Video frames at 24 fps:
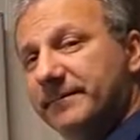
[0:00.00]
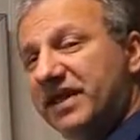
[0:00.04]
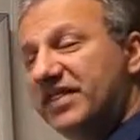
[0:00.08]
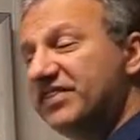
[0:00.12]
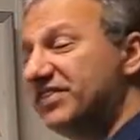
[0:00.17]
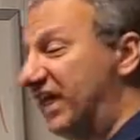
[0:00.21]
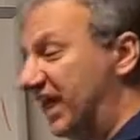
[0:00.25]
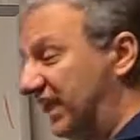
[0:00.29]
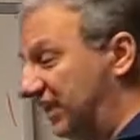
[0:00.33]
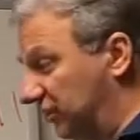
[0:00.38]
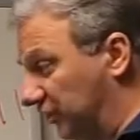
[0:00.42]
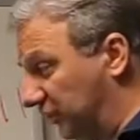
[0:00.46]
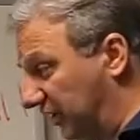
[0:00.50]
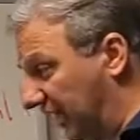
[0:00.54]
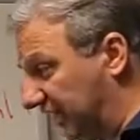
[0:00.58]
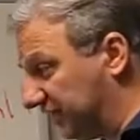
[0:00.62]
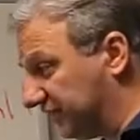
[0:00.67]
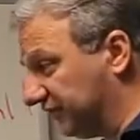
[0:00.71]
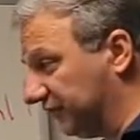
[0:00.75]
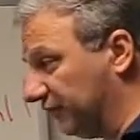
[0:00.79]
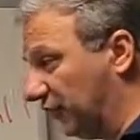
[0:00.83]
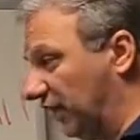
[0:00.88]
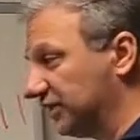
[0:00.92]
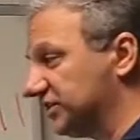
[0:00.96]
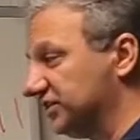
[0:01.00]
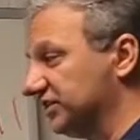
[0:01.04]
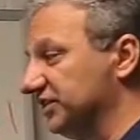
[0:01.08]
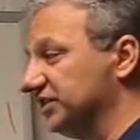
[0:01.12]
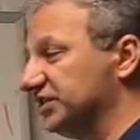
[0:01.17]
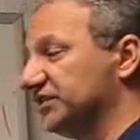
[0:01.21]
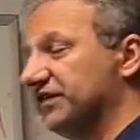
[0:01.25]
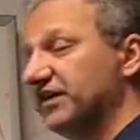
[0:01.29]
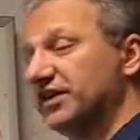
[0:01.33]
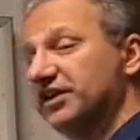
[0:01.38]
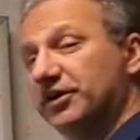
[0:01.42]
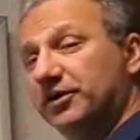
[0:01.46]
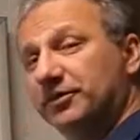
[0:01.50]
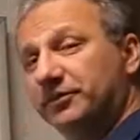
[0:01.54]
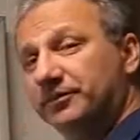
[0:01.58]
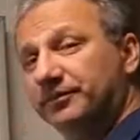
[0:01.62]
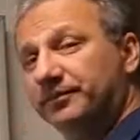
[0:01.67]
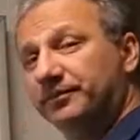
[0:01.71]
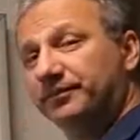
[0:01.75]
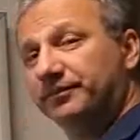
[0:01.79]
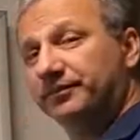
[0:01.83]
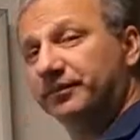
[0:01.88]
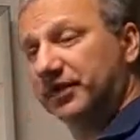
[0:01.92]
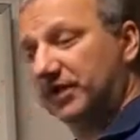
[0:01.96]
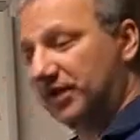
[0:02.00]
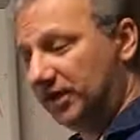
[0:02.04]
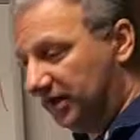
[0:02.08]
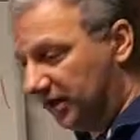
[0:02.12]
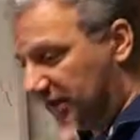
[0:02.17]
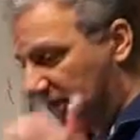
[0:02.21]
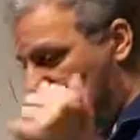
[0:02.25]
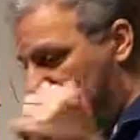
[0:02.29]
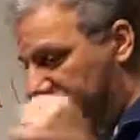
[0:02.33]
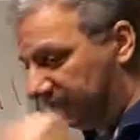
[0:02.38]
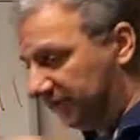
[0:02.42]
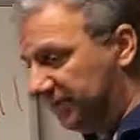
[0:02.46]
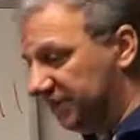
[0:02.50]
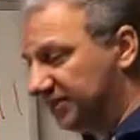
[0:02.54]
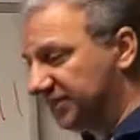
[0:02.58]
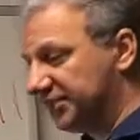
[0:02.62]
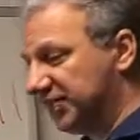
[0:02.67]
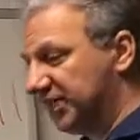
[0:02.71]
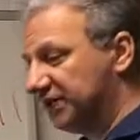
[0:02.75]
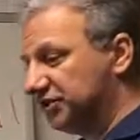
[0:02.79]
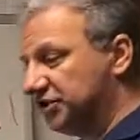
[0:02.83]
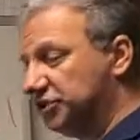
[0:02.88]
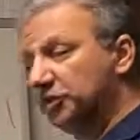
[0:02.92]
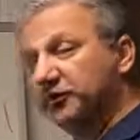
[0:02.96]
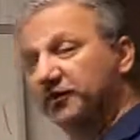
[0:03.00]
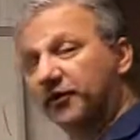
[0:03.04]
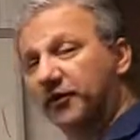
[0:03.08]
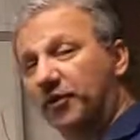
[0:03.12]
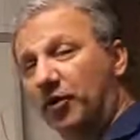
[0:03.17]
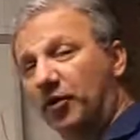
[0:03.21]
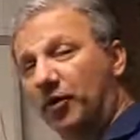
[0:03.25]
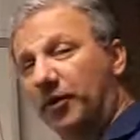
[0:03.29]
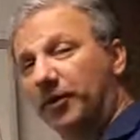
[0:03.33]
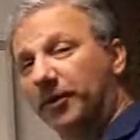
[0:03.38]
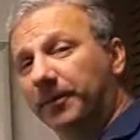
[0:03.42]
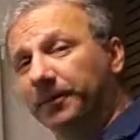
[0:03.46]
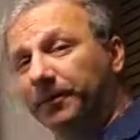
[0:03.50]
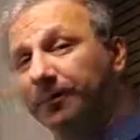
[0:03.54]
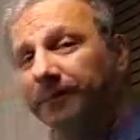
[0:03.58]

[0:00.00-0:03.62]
Thank you guys for watching this video. Please stay tuned for more.